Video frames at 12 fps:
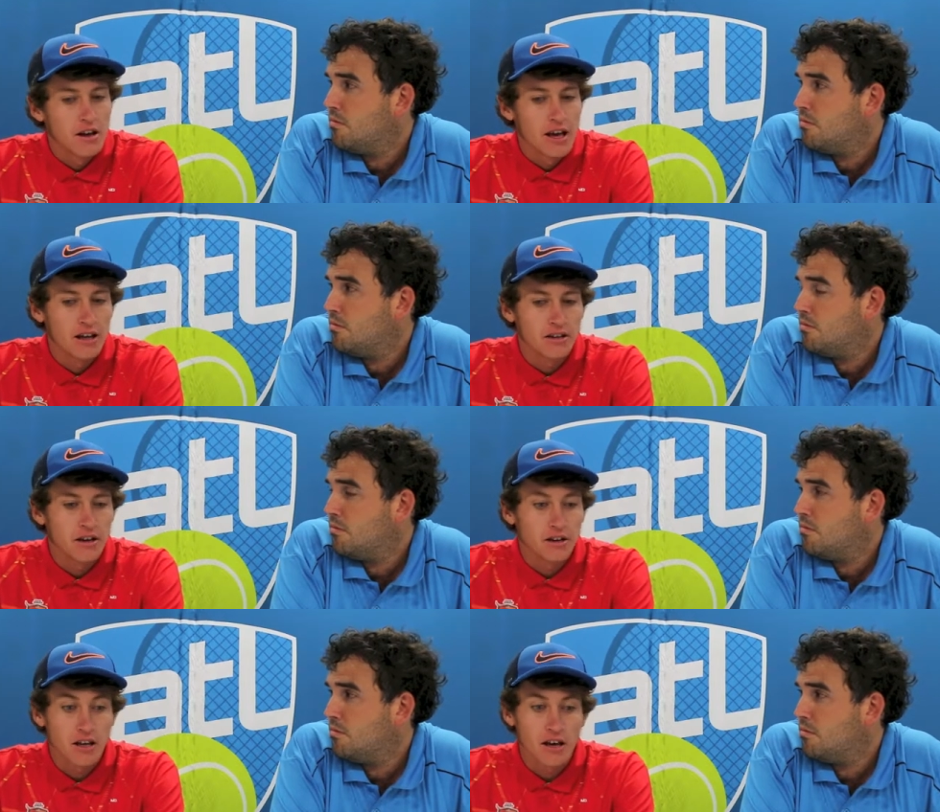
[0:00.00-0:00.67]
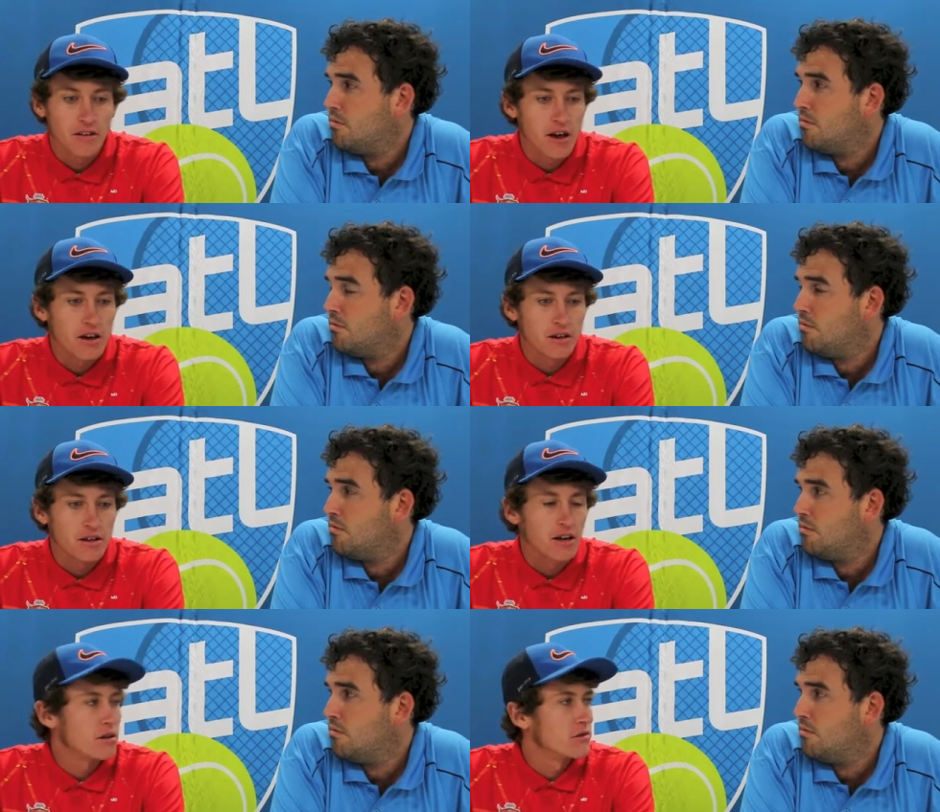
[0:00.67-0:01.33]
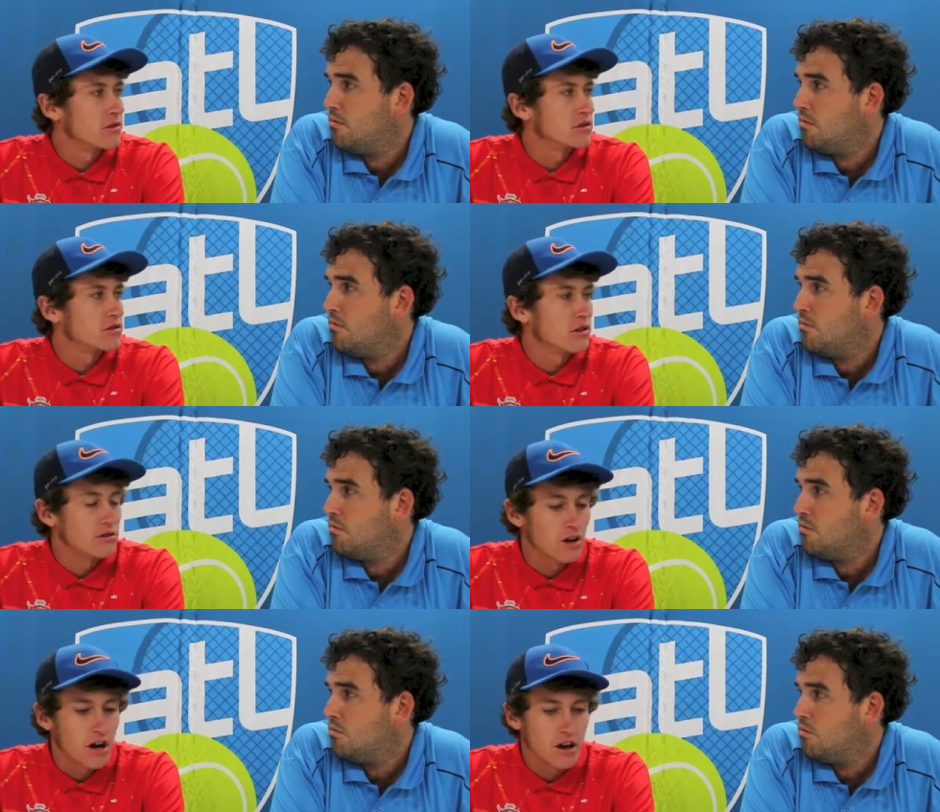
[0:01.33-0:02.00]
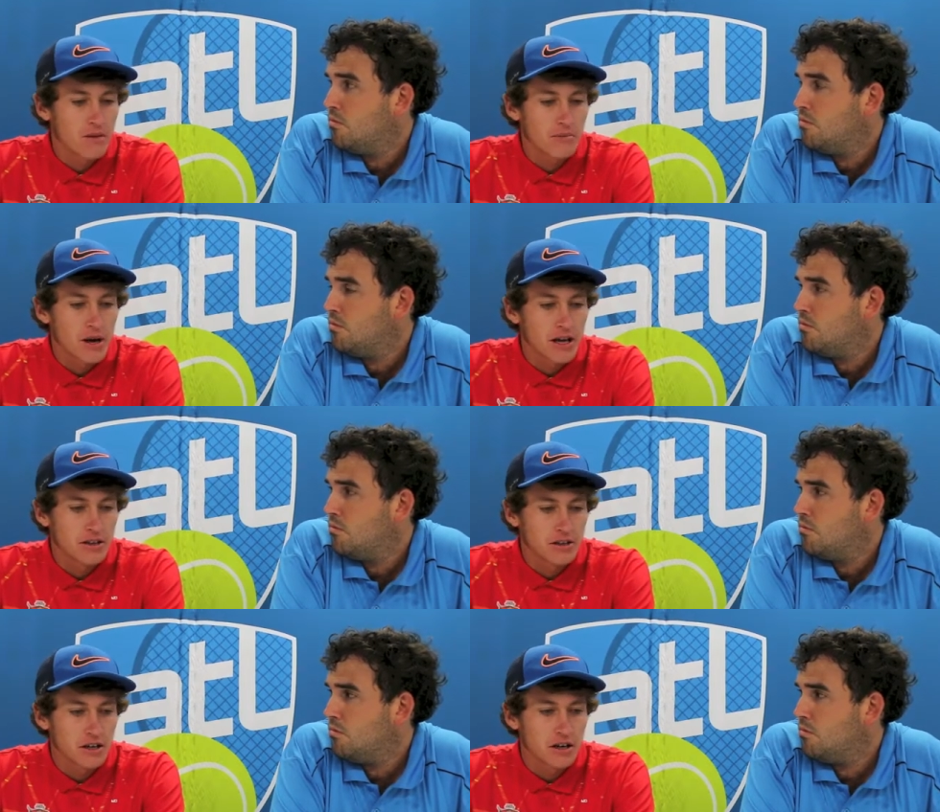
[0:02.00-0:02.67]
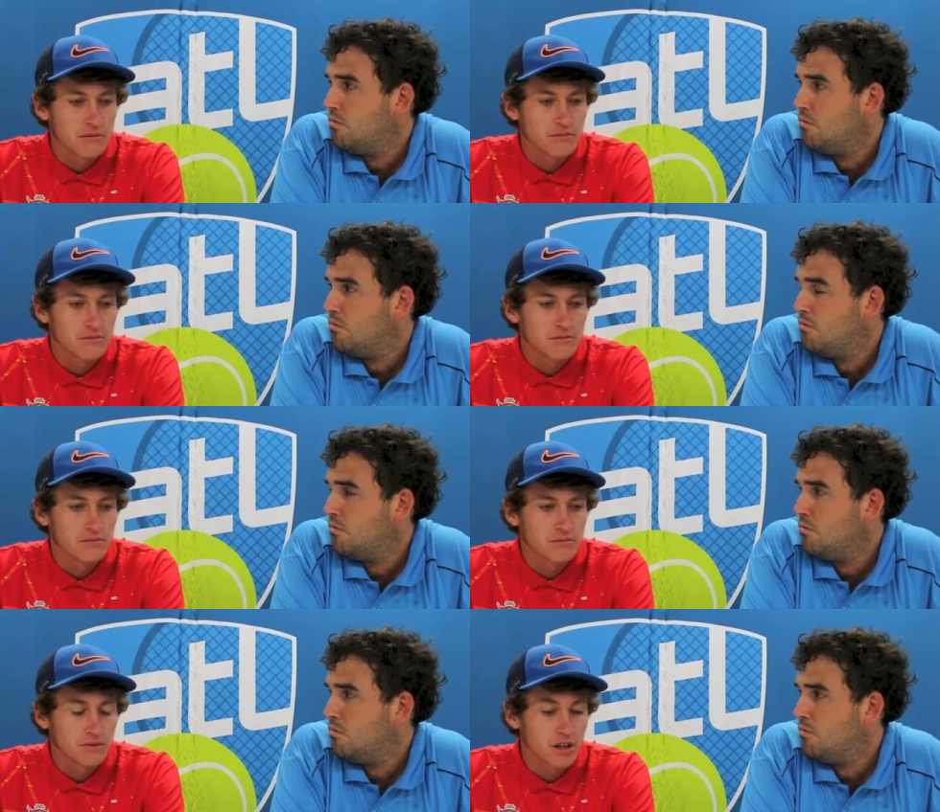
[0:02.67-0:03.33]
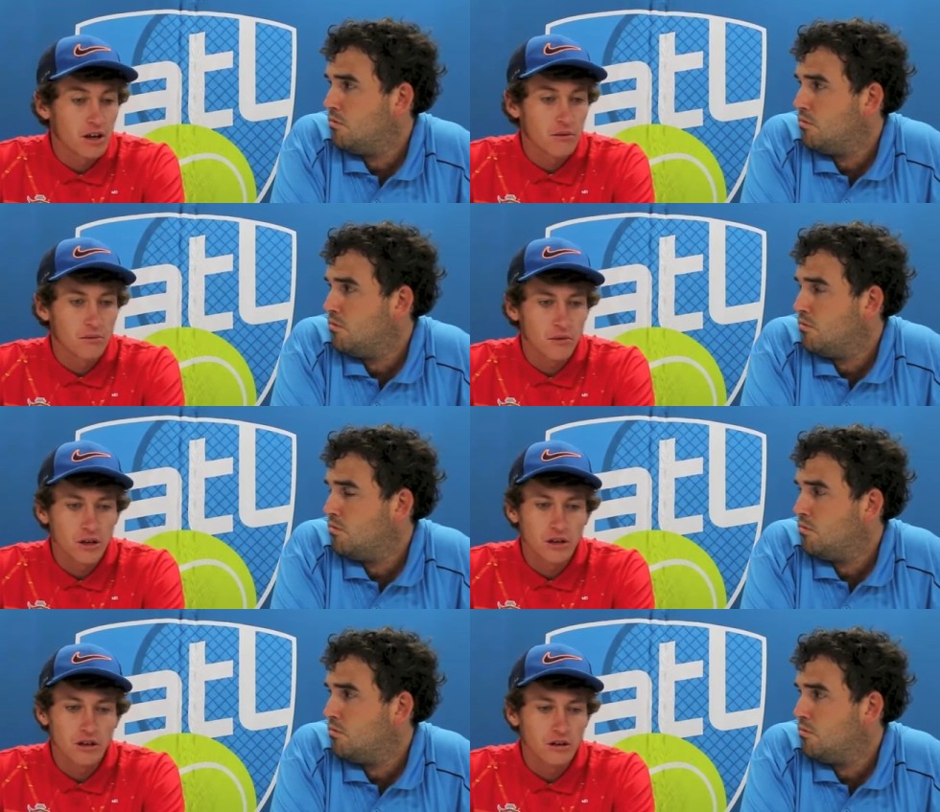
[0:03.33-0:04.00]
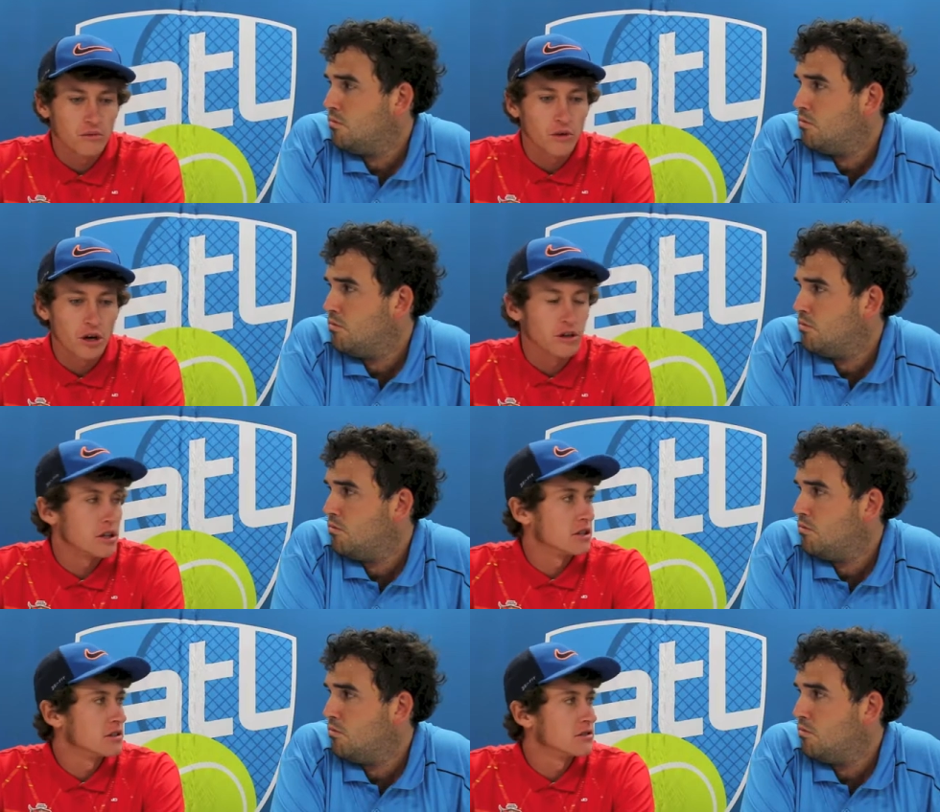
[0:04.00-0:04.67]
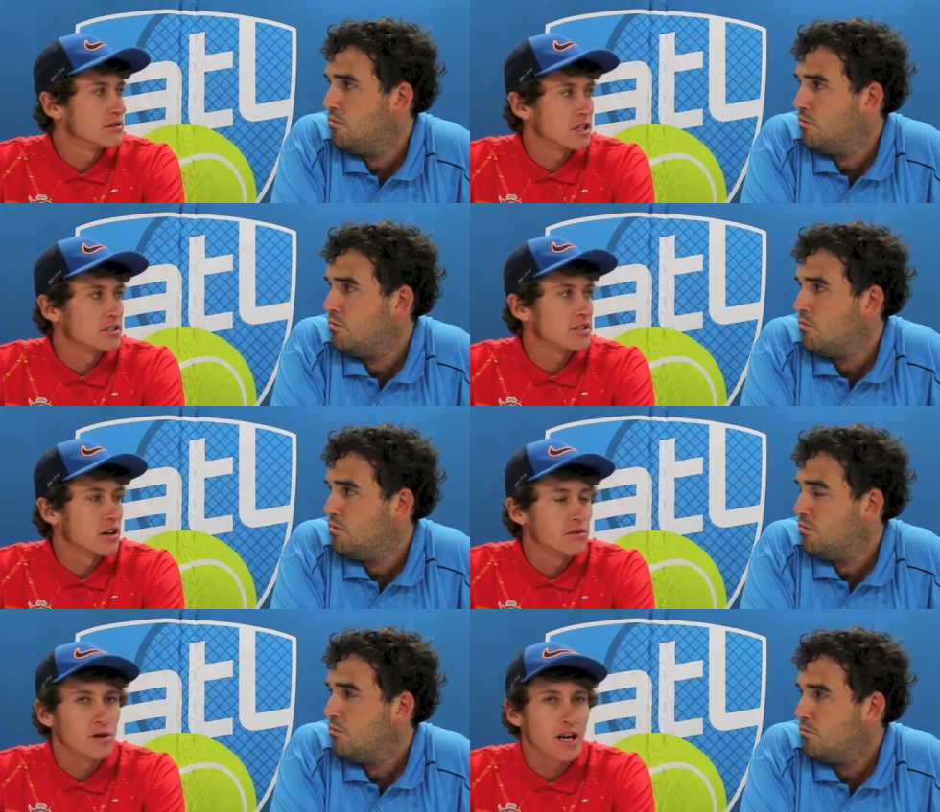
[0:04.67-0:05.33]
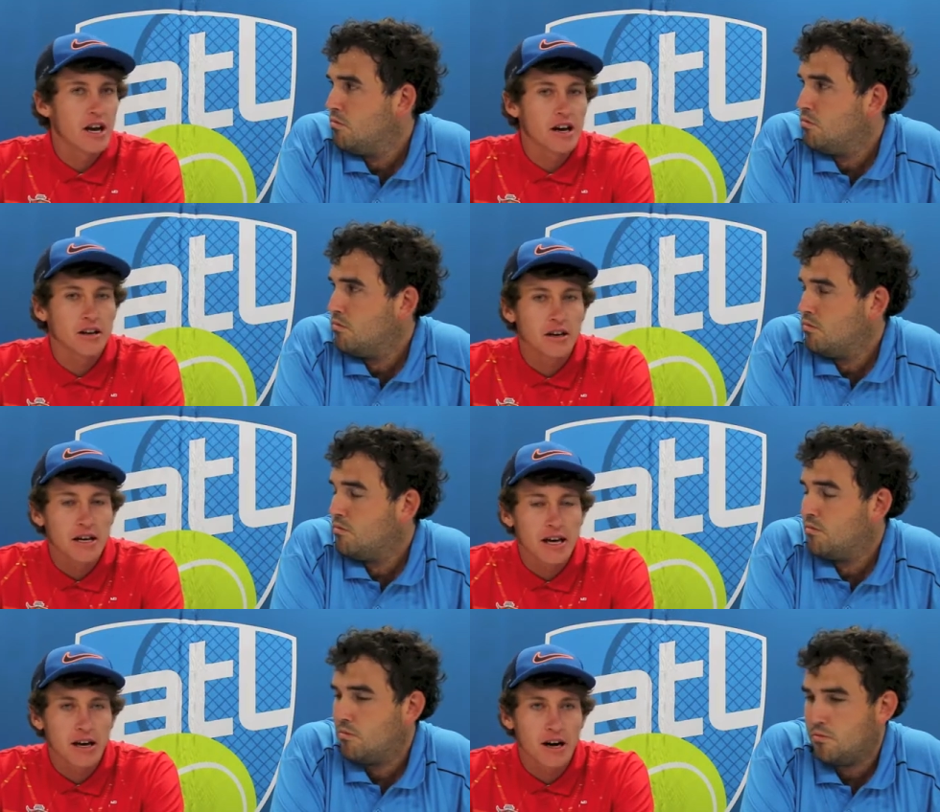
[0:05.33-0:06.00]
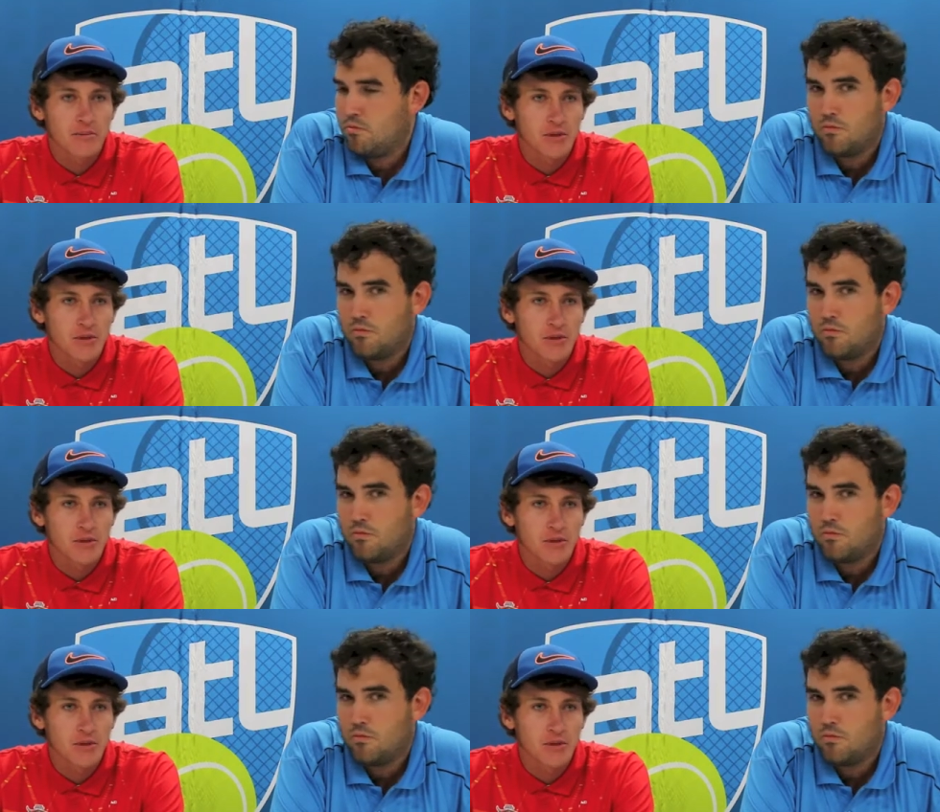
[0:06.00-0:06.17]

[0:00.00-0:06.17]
Speaker 1: and uh, yeah, they, they got a really strong lineup, and um, yeah, we we only just over win out uh,